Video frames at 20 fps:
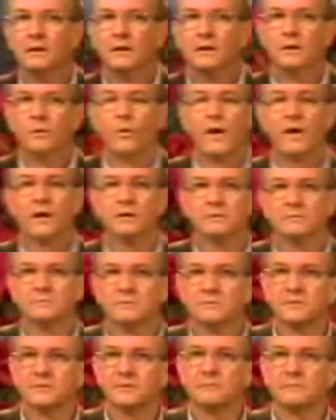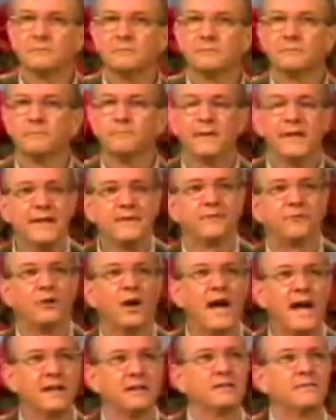Well, being
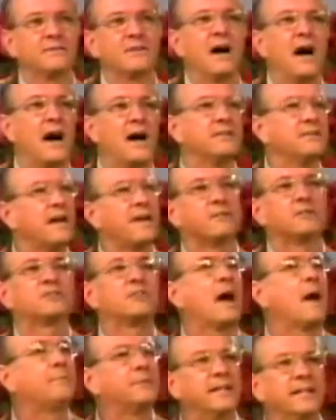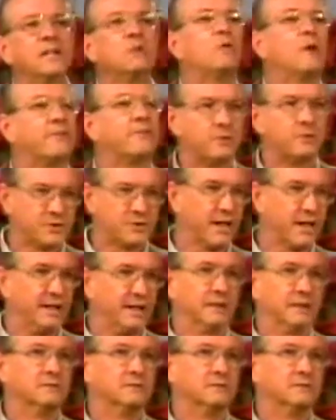frightened of God never stopped anyone from sinning.